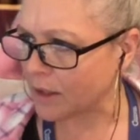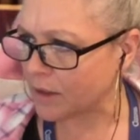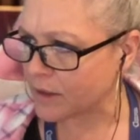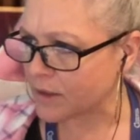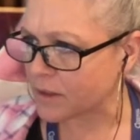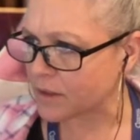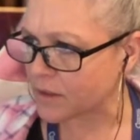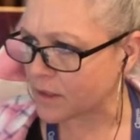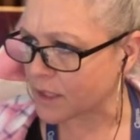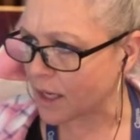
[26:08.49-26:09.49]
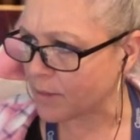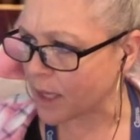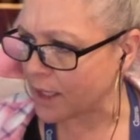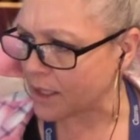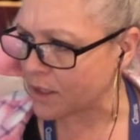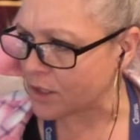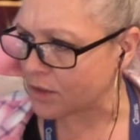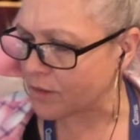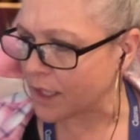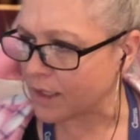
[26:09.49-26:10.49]
This is the timeline
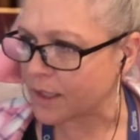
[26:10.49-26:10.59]
into it.